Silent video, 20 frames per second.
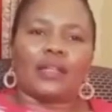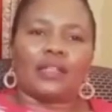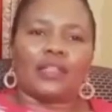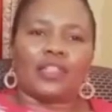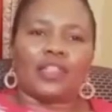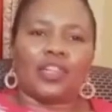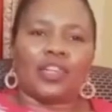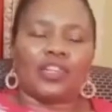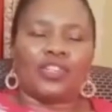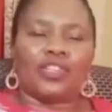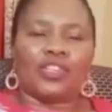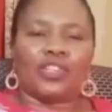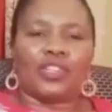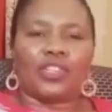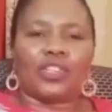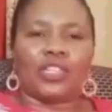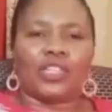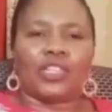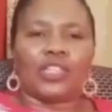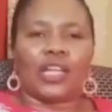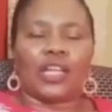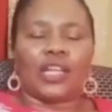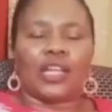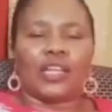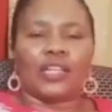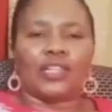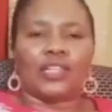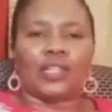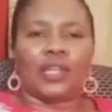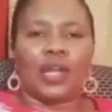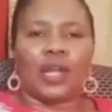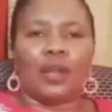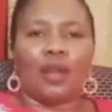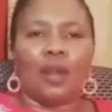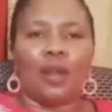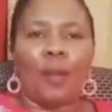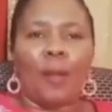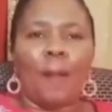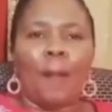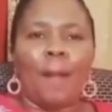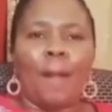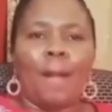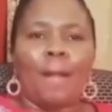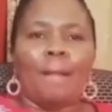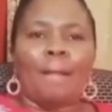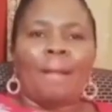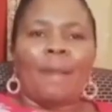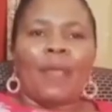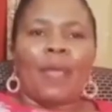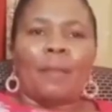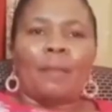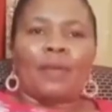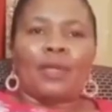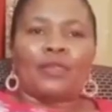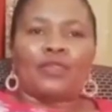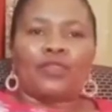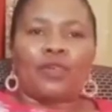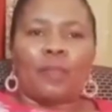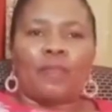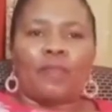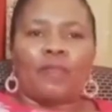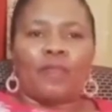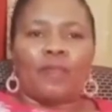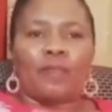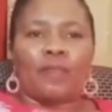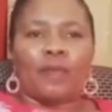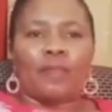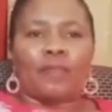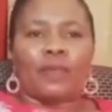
Church International, Bishop Vipim